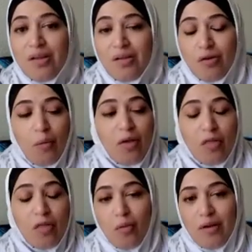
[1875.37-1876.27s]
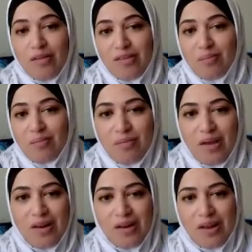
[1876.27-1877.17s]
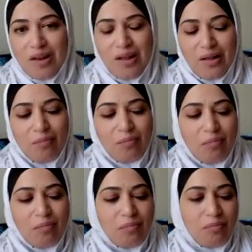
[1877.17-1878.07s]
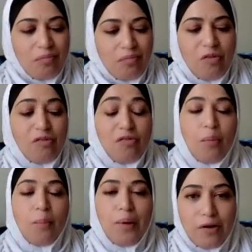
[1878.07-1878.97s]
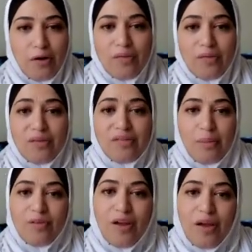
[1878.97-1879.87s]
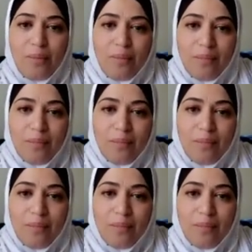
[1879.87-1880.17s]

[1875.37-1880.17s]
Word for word: growing through it and getting to feel better at the same time.